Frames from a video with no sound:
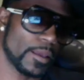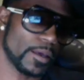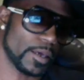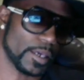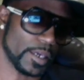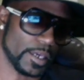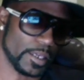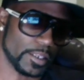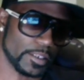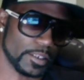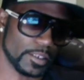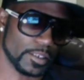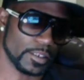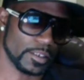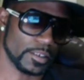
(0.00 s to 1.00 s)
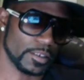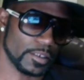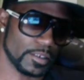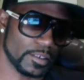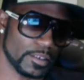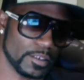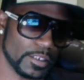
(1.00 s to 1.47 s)
and
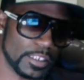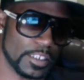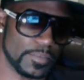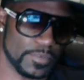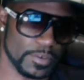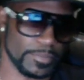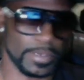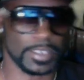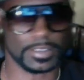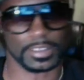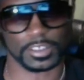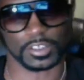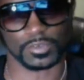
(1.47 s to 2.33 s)
leave your message.